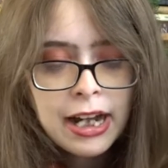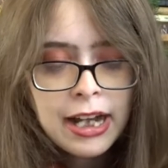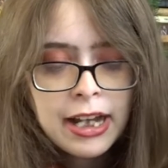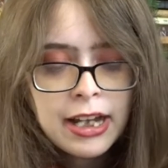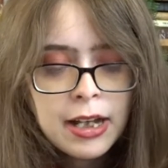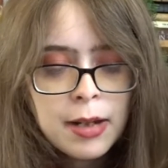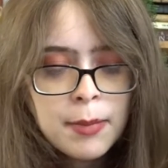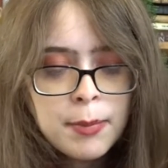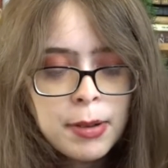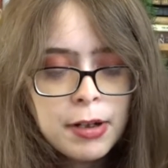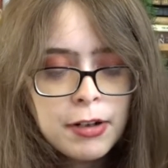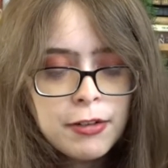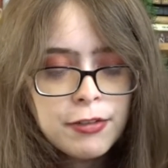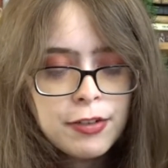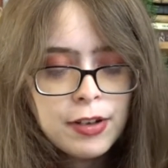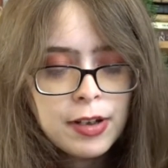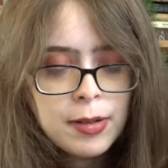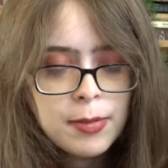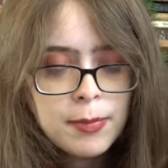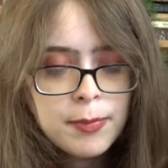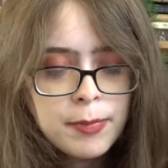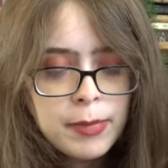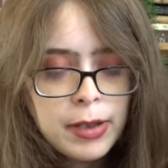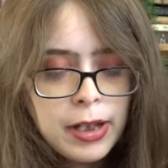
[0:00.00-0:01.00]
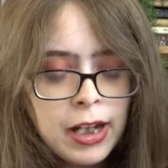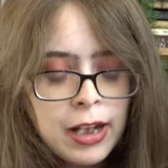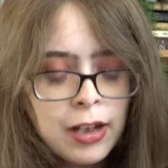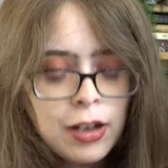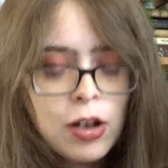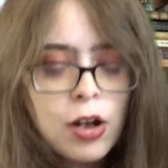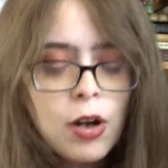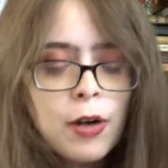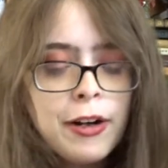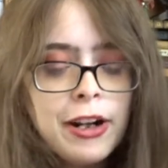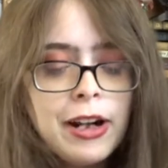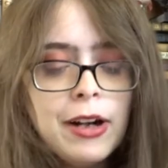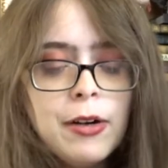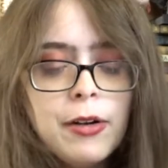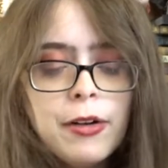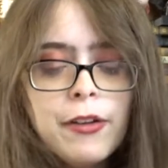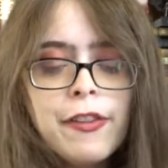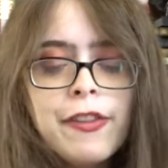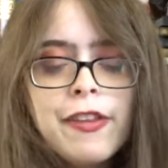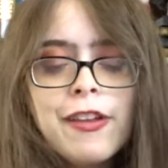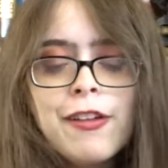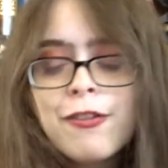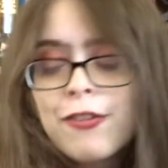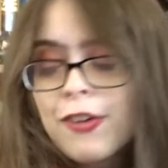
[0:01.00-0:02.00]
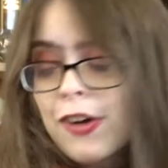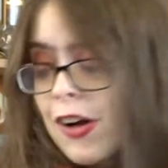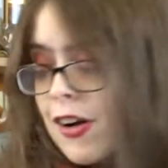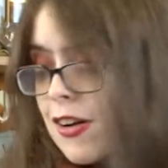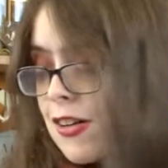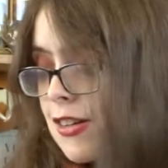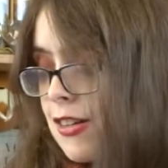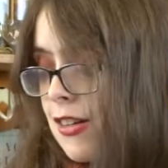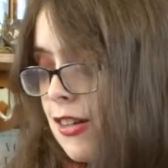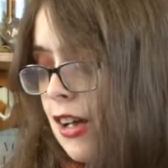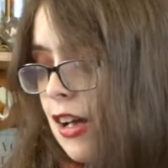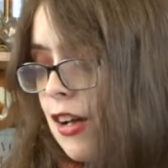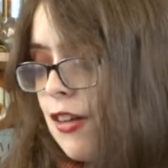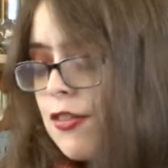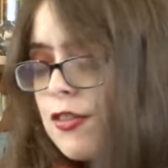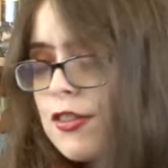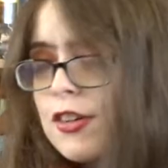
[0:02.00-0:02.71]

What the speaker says: above him and called out, "The first gift of